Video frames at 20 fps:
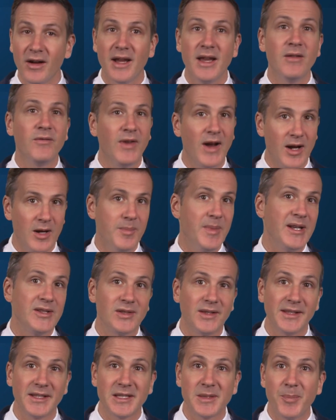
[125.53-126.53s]

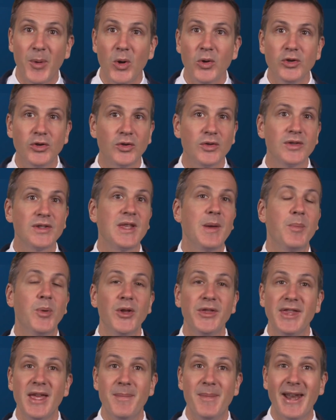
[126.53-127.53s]
environmental exposures that
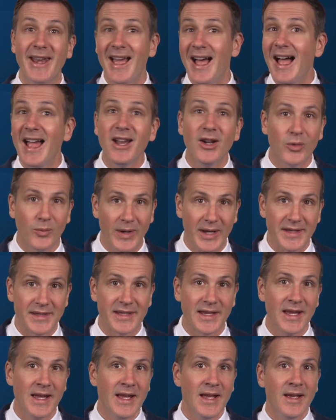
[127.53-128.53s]
put them at higher
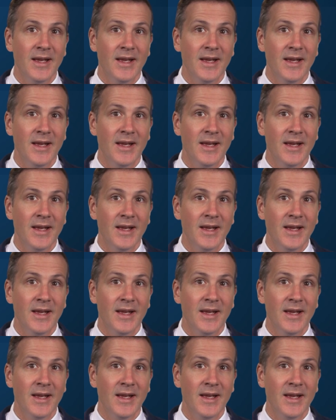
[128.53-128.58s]
risk